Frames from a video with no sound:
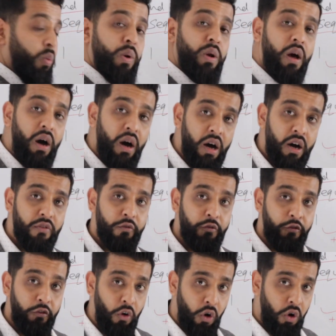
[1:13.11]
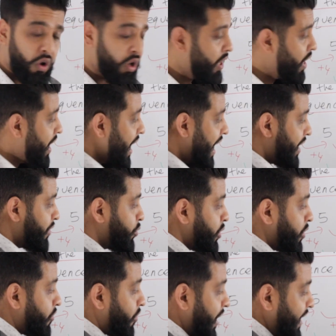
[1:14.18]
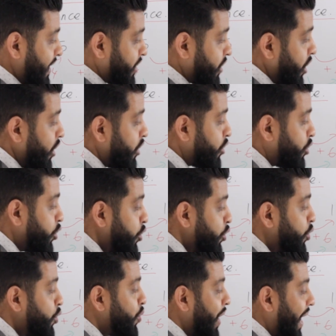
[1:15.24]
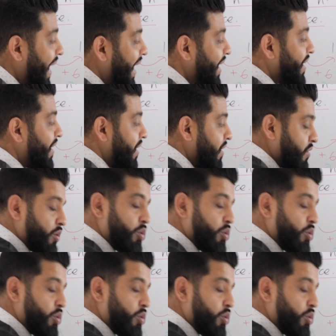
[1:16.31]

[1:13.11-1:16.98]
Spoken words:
we'll half 4 and we'll write 2n